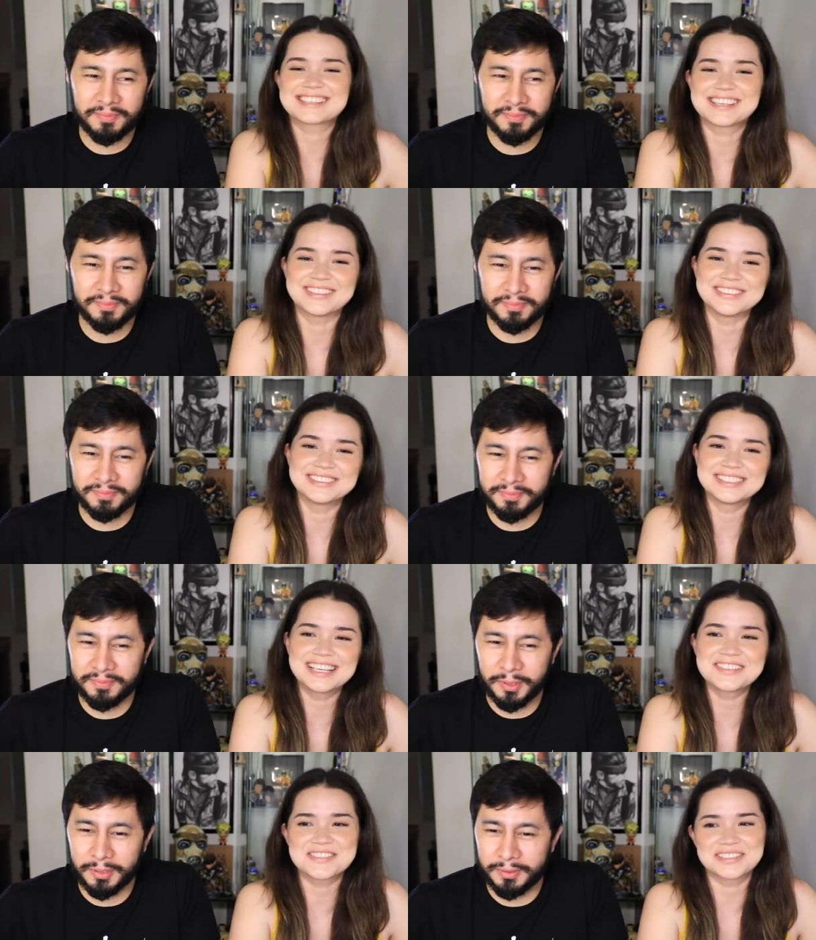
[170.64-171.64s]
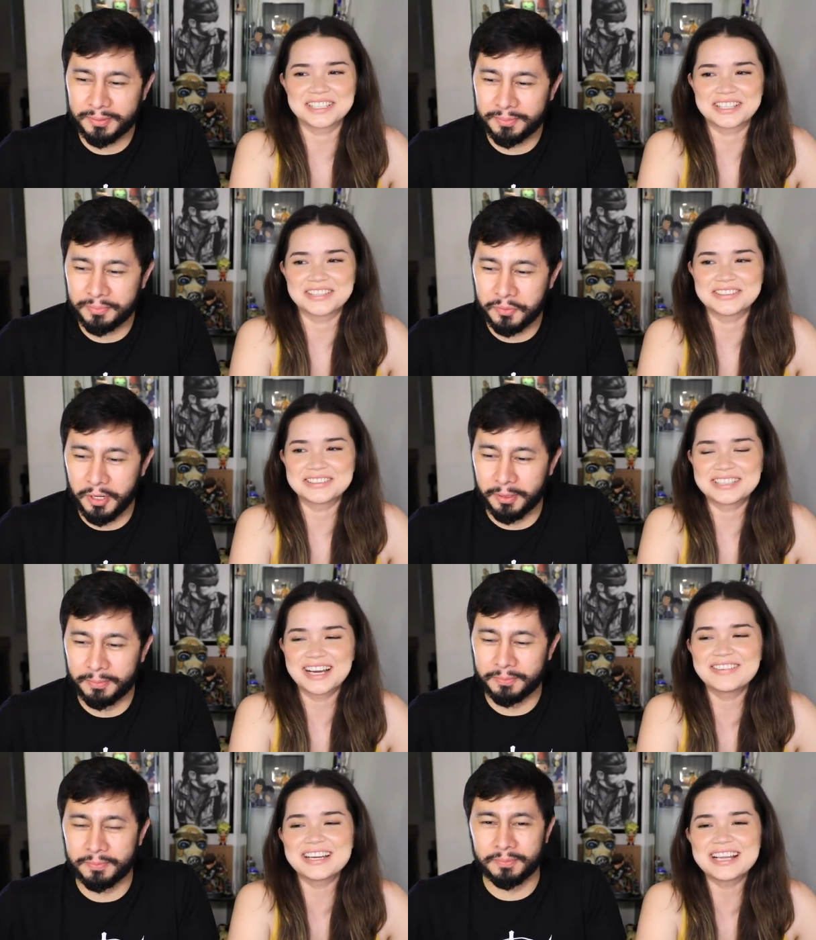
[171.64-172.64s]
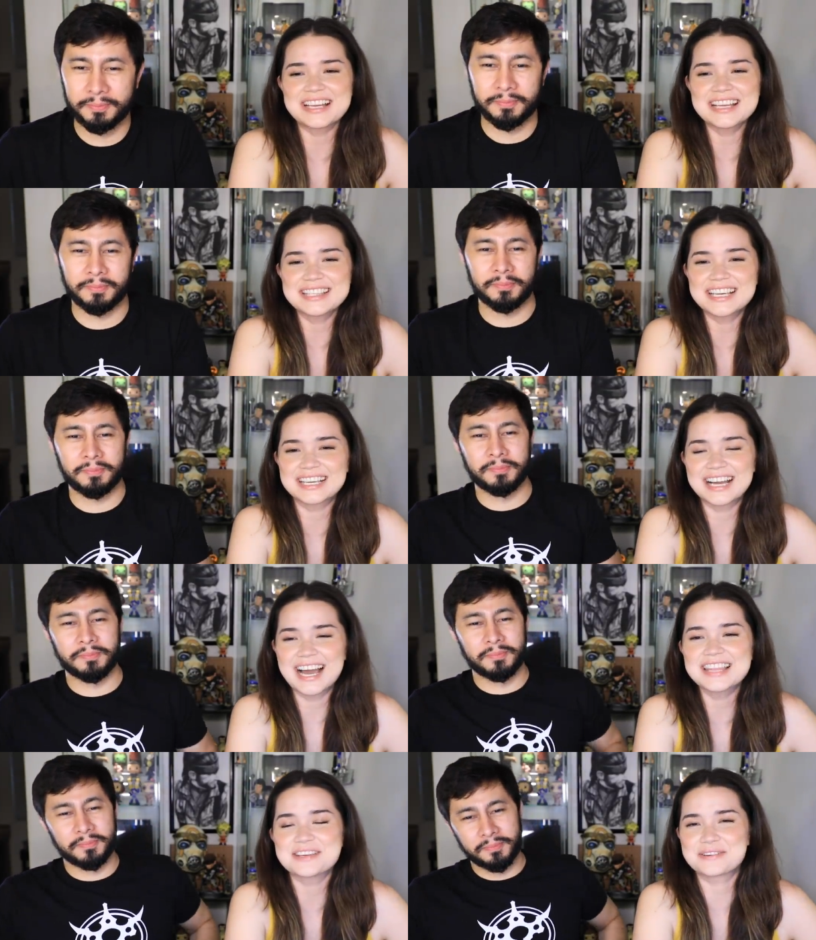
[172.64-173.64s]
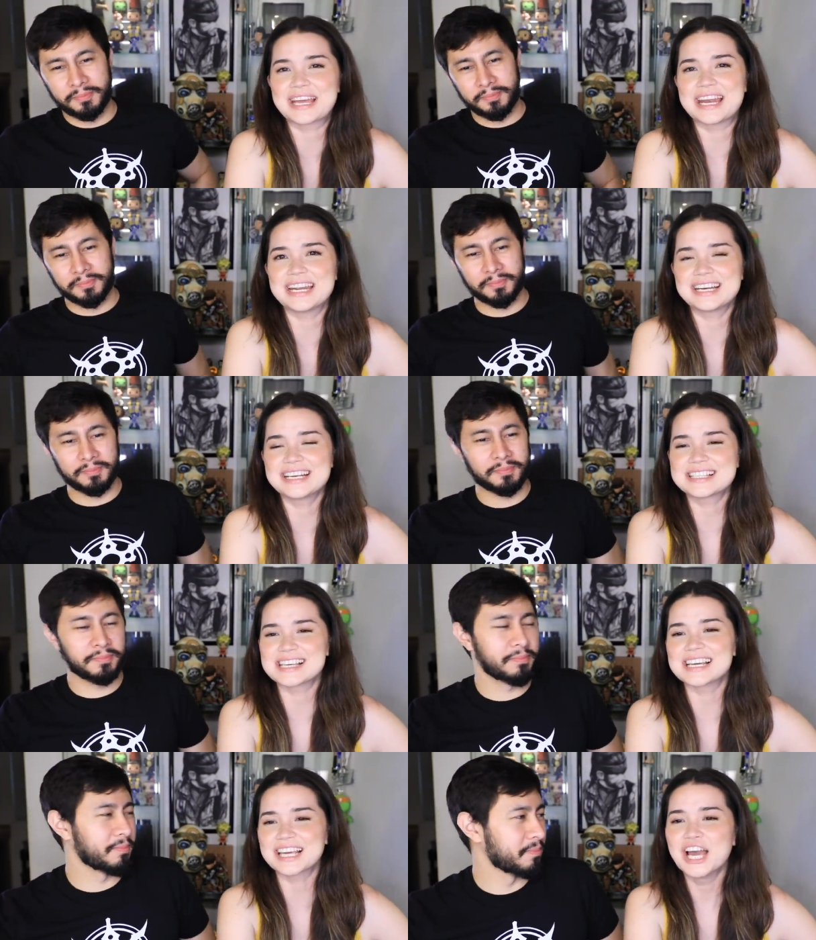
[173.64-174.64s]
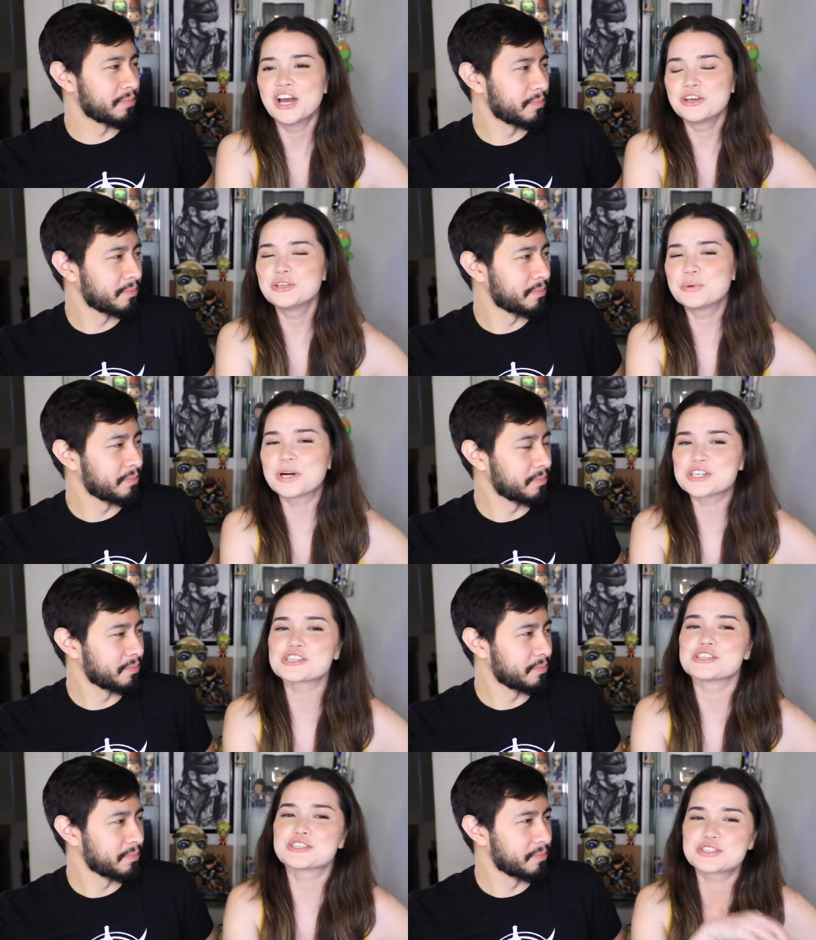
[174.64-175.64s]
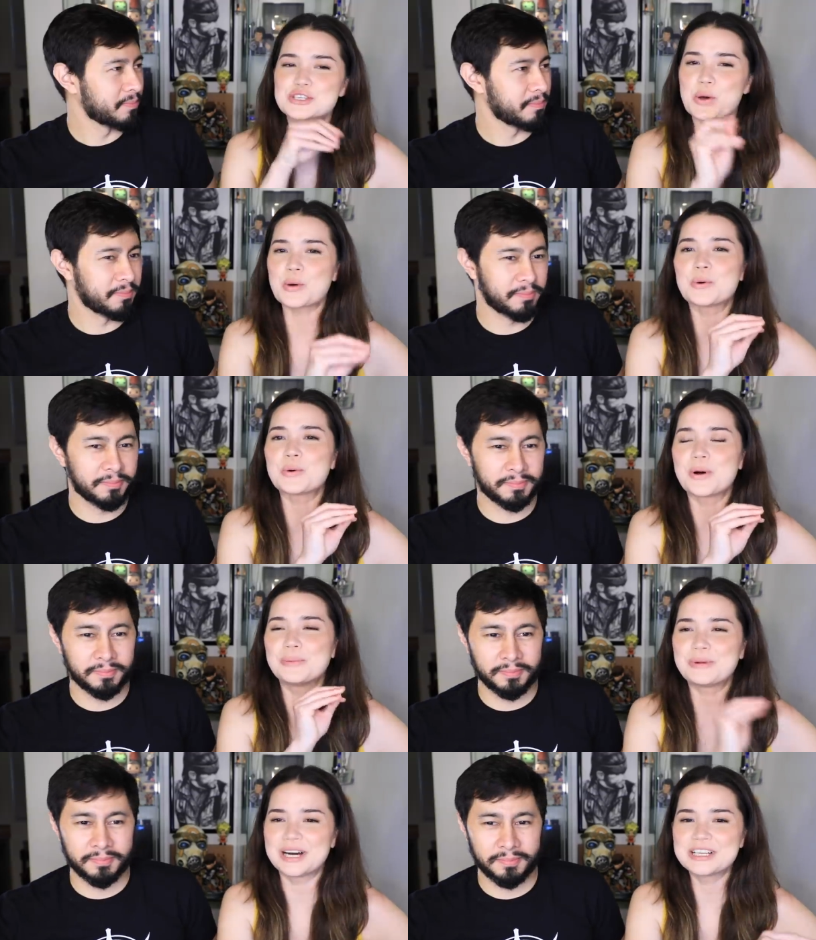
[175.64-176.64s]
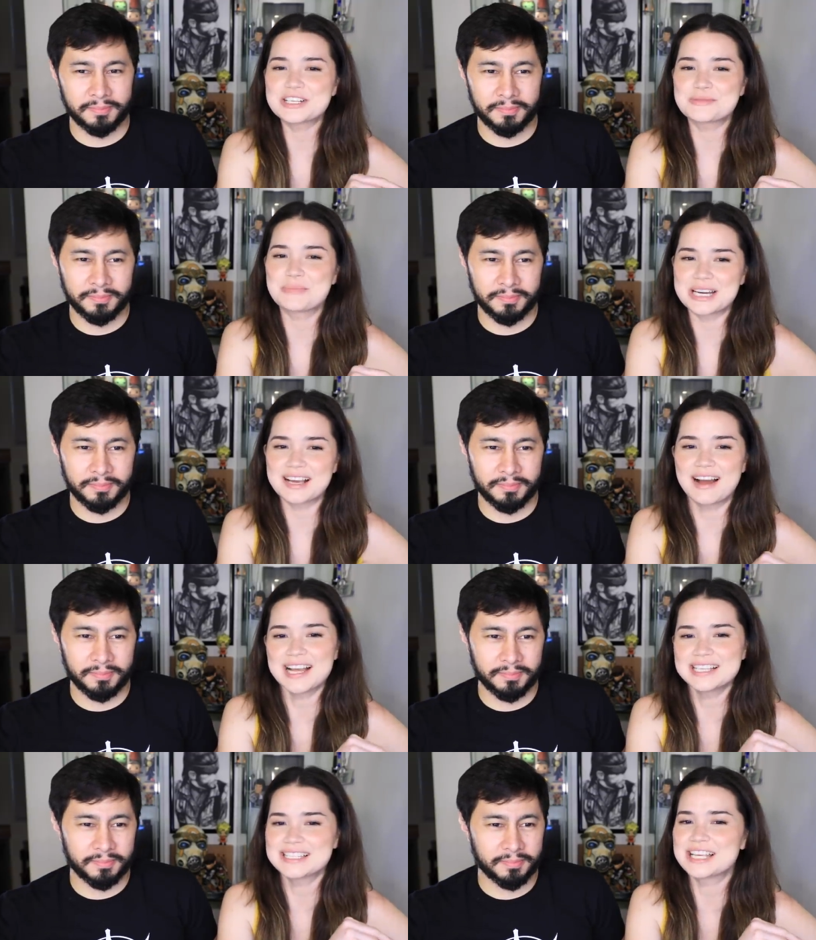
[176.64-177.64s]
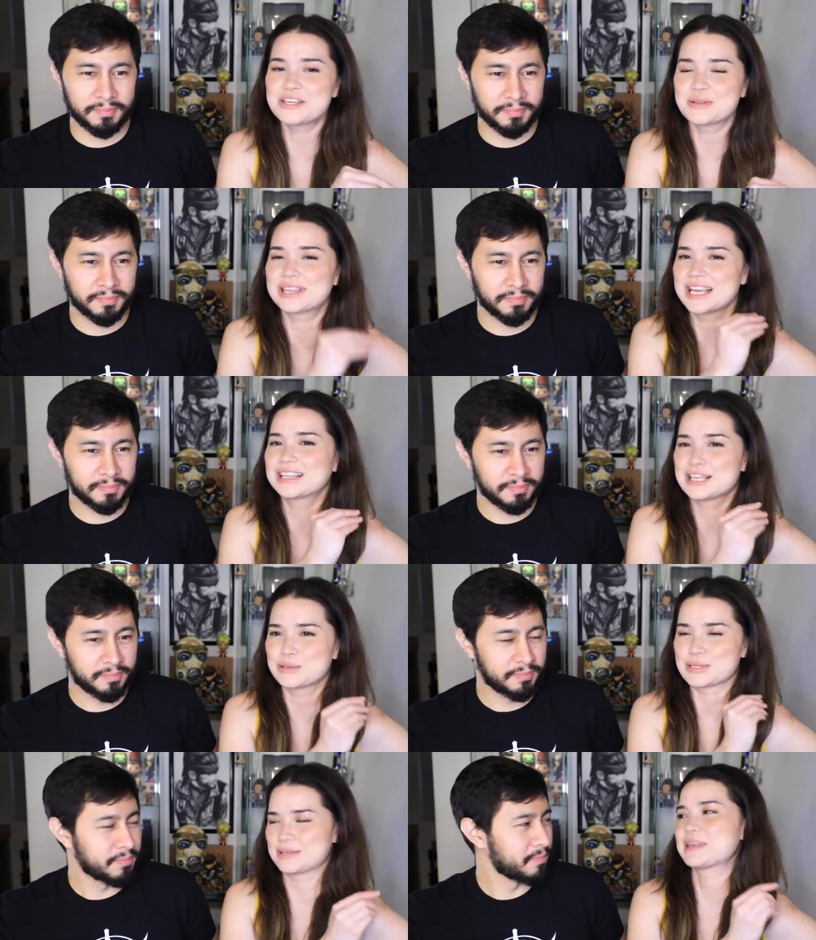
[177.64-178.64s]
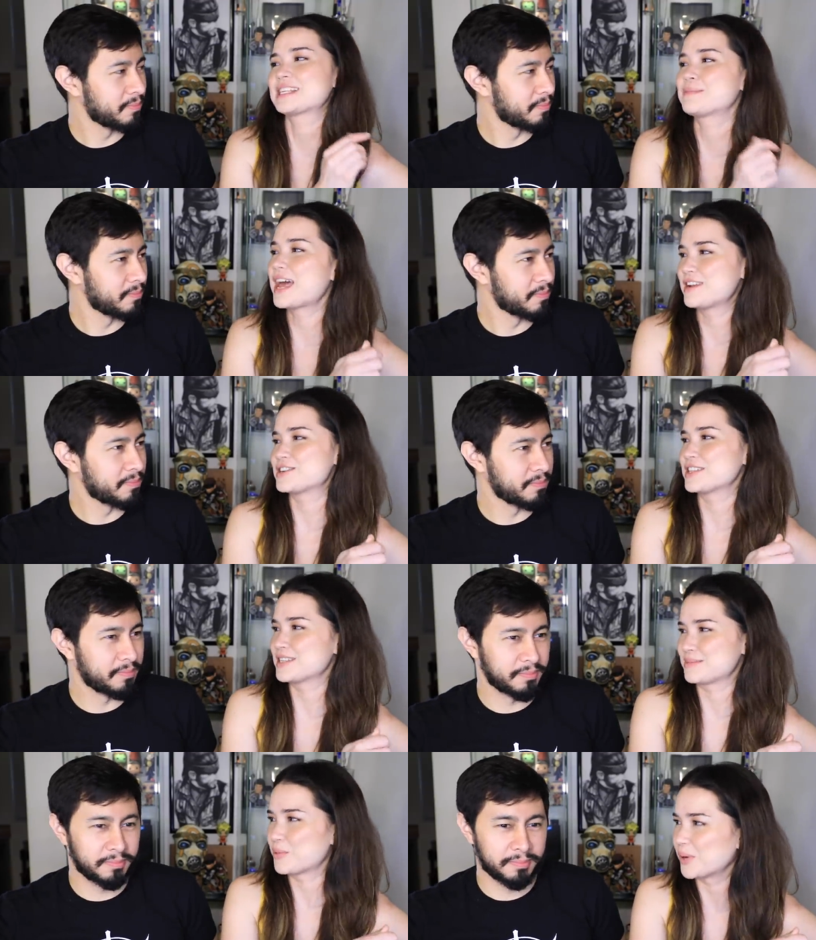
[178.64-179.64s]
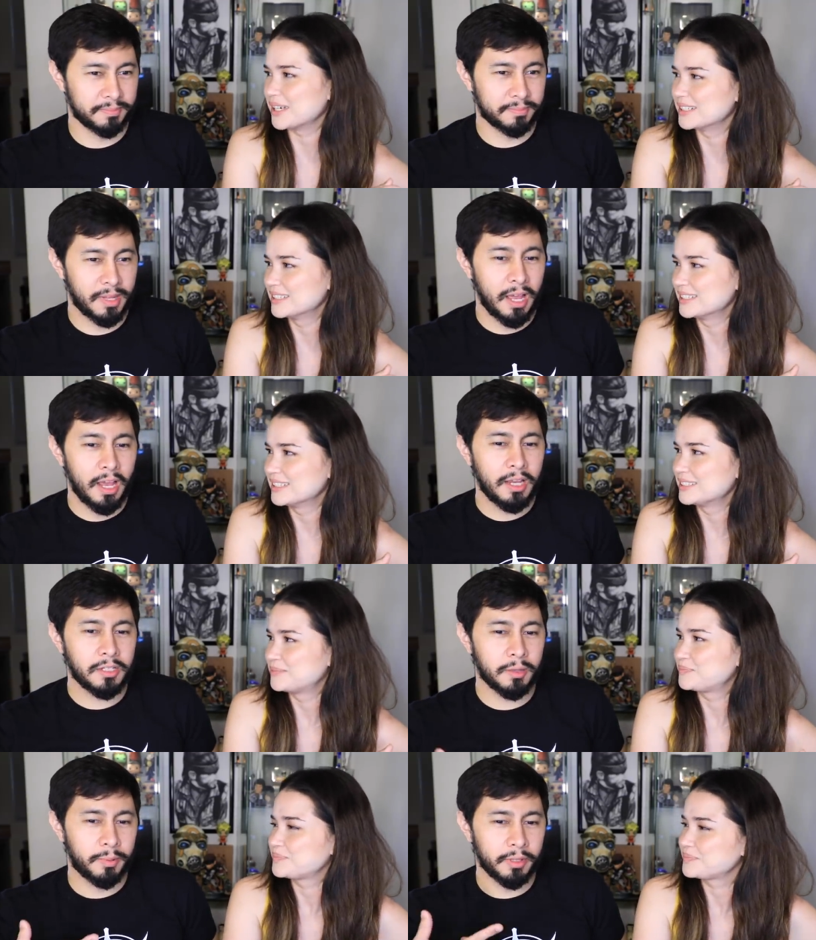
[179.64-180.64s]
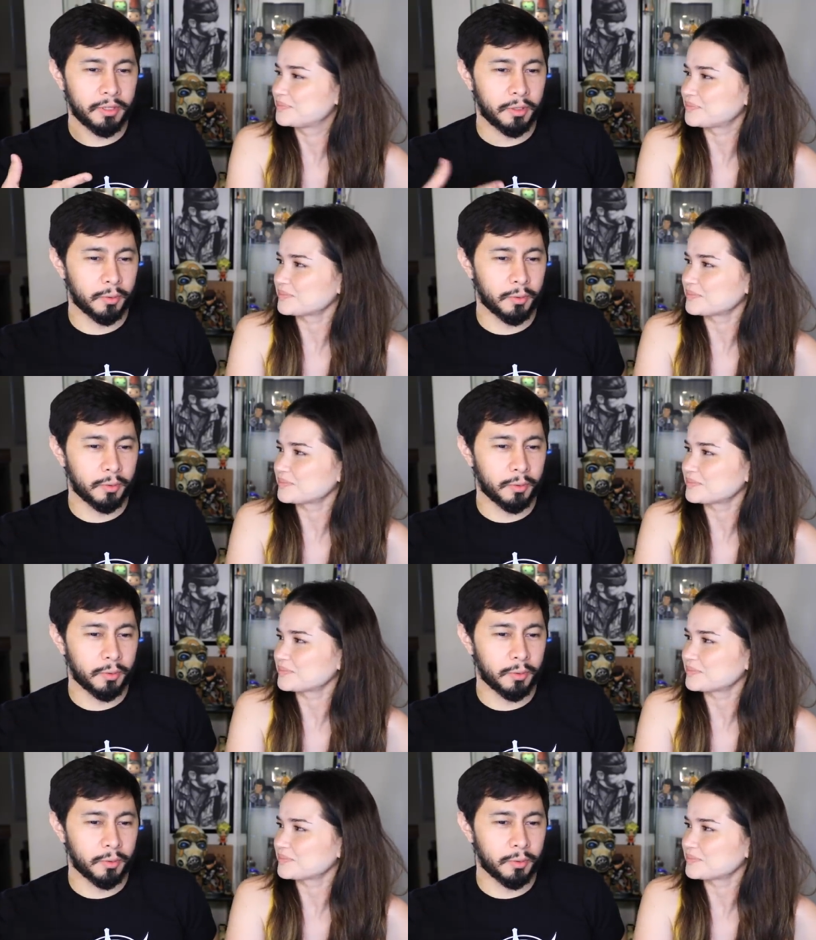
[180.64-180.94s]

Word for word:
Speaker 1: was cute. That was really cute. Yeah. I mean, I, I think I think we get it. It's like you watch so much Money Heist that you think that you can speak Spanish at this point.
Speaker 2: His ability